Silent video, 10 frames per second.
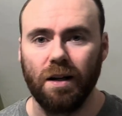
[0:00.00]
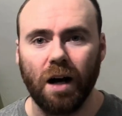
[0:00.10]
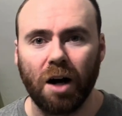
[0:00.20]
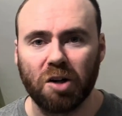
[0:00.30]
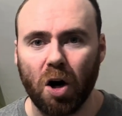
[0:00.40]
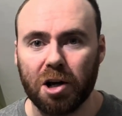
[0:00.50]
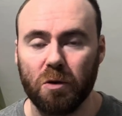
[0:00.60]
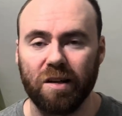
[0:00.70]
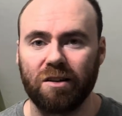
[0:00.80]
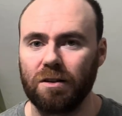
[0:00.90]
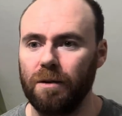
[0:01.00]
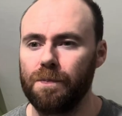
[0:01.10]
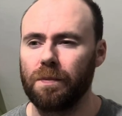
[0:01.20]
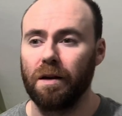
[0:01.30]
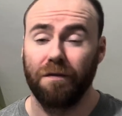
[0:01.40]
I'd argue it's
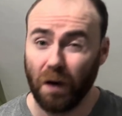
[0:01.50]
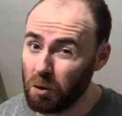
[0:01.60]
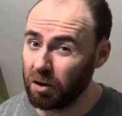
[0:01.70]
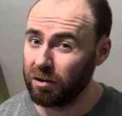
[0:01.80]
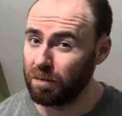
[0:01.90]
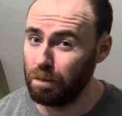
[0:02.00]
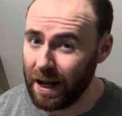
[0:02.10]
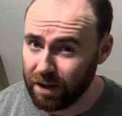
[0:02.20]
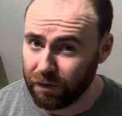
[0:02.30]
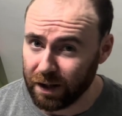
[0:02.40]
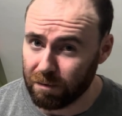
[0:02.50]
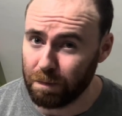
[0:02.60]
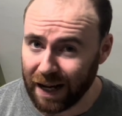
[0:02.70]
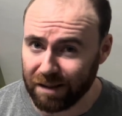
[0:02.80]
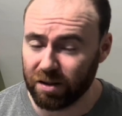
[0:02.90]
focus benefits
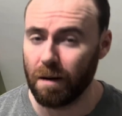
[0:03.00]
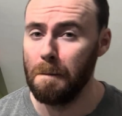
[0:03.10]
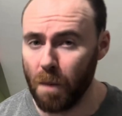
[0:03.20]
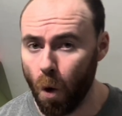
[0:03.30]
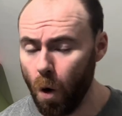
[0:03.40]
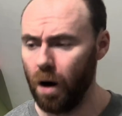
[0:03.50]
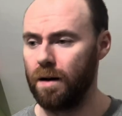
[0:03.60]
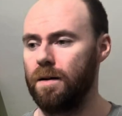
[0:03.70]
based, more